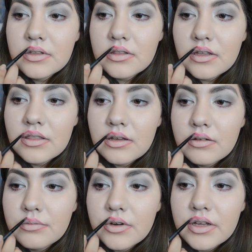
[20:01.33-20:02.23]
and that they
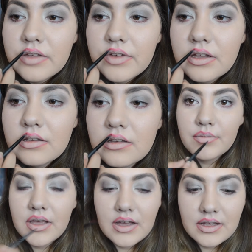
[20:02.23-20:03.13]
were more even,
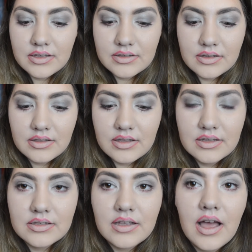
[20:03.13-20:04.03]
because
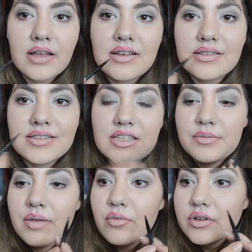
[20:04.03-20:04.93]
this side tends to
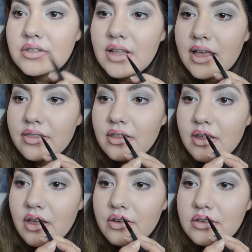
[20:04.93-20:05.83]
be more slant than
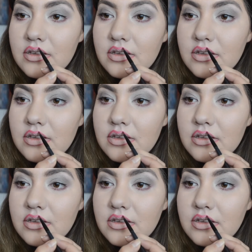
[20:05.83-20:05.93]
the other